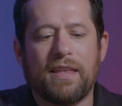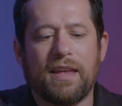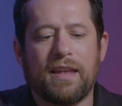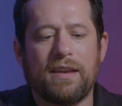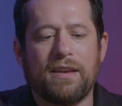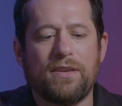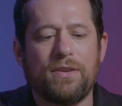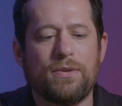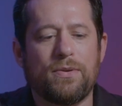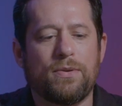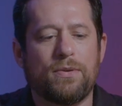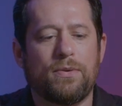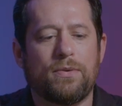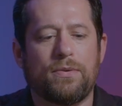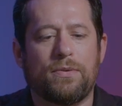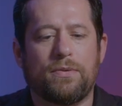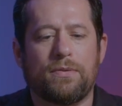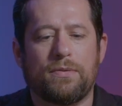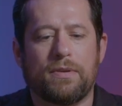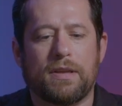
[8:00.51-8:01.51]
then
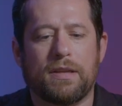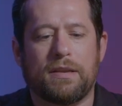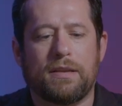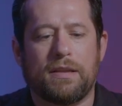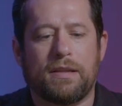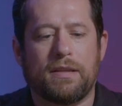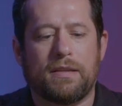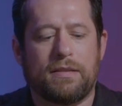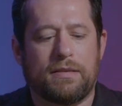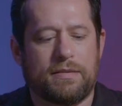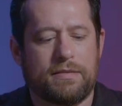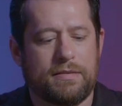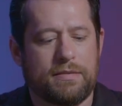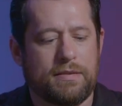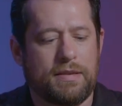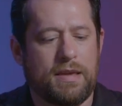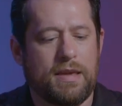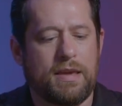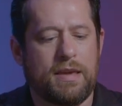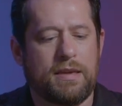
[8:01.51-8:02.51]
you can
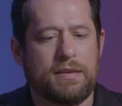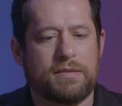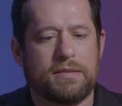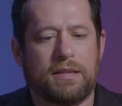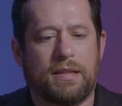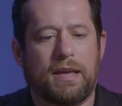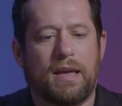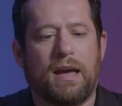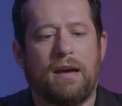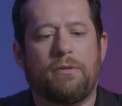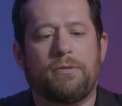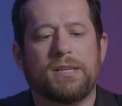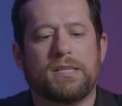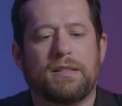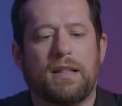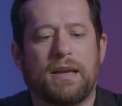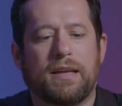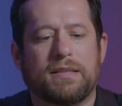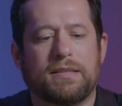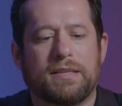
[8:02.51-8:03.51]
easily, I
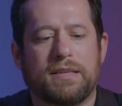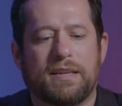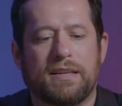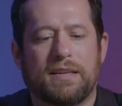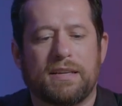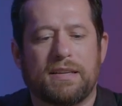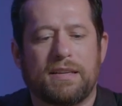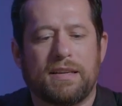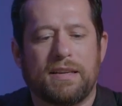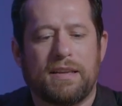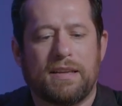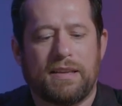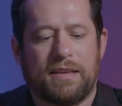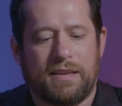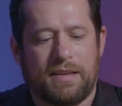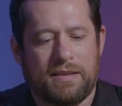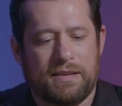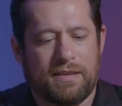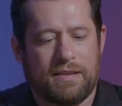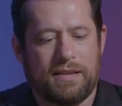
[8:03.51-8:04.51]
always like to
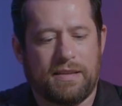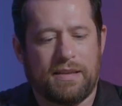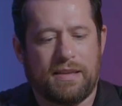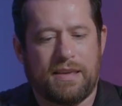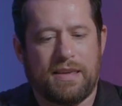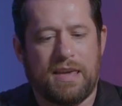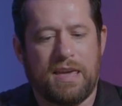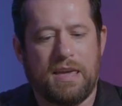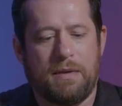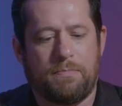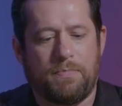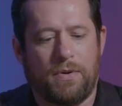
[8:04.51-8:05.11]
keep